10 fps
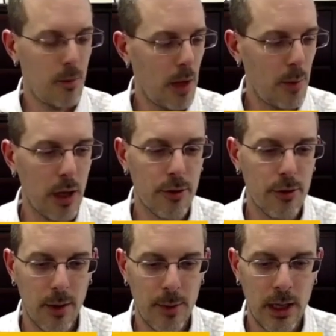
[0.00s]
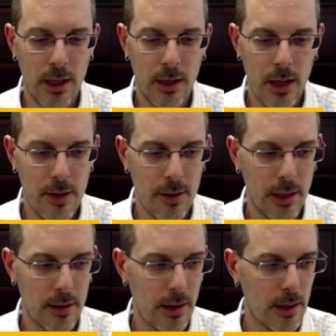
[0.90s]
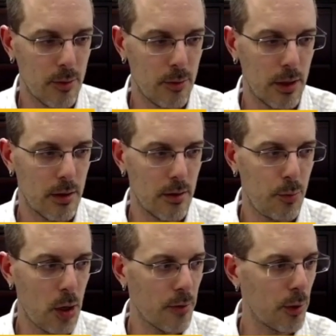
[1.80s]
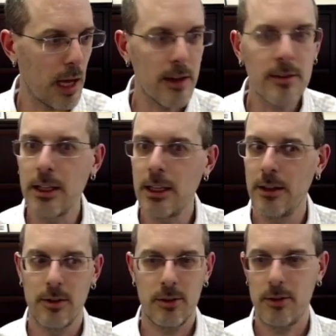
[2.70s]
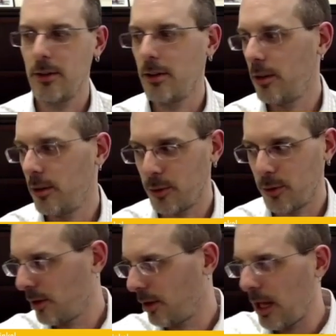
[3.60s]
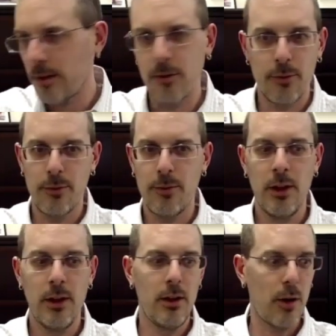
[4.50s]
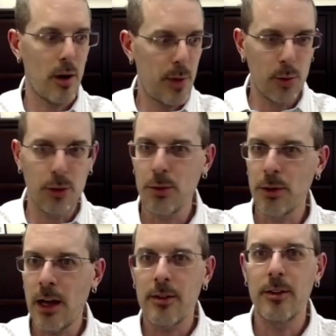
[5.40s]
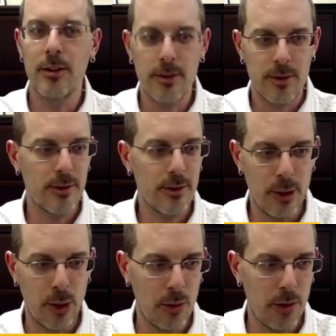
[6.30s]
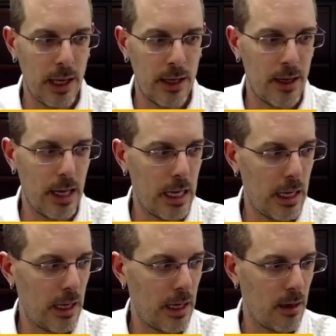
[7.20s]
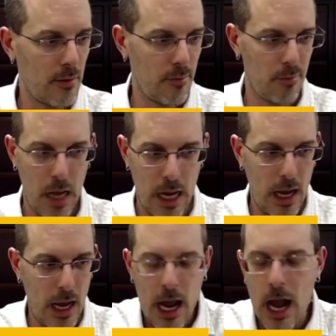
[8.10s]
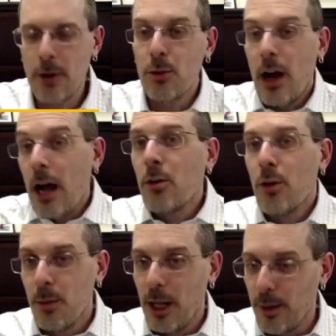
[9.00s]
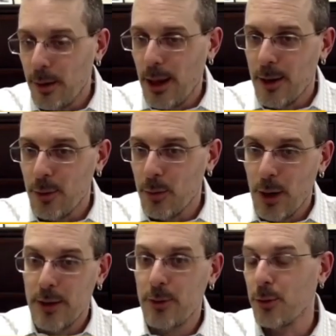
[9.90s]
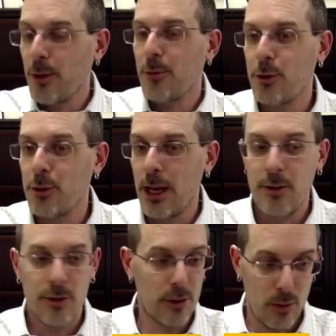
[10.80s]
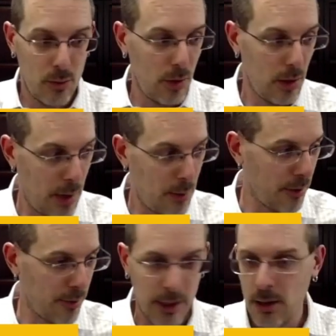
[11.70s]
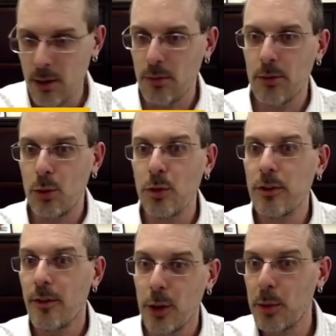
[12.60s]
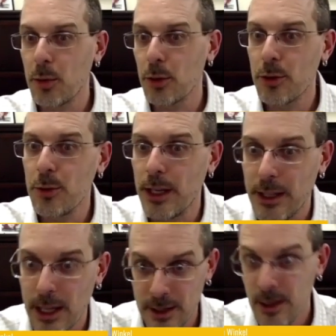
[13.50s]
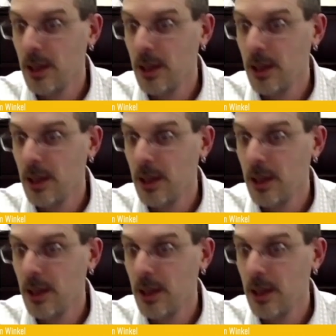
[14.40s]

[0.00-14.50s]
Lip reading: my pleasure. I mean, I think that's part of what I see is there's lots of great people doing lots of these, and I don't know about a lot of them, right? So selfishly, I just go, I want to find out cool stuff other people are doing. And then